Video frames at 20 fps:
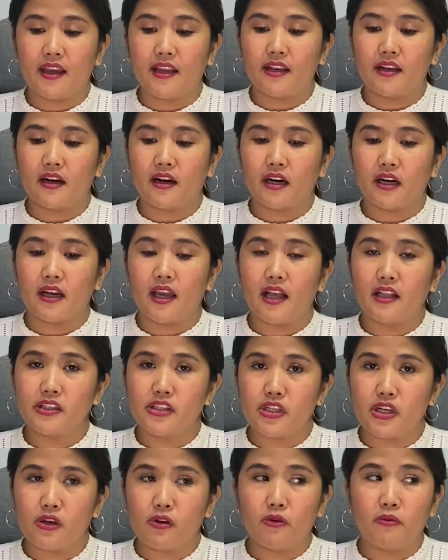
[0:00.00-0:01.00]
and our
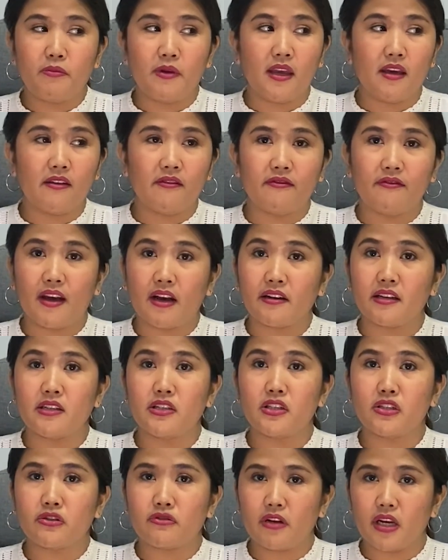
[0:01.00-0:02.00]
LGU being very
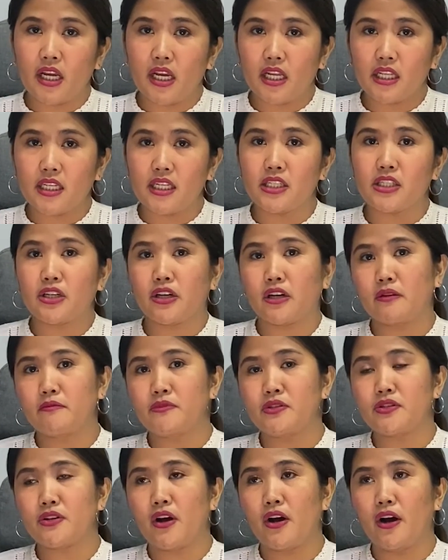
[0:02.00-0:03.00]
strict in
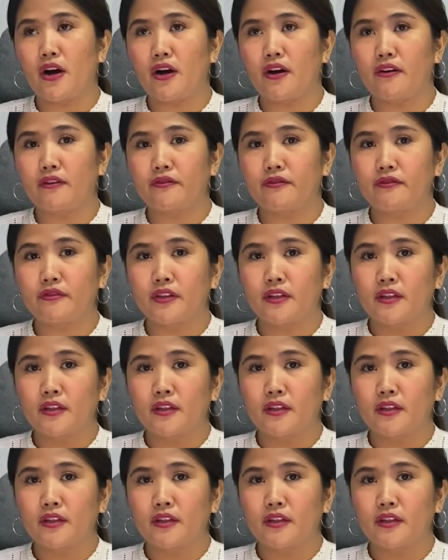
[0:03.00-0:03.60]
terms of,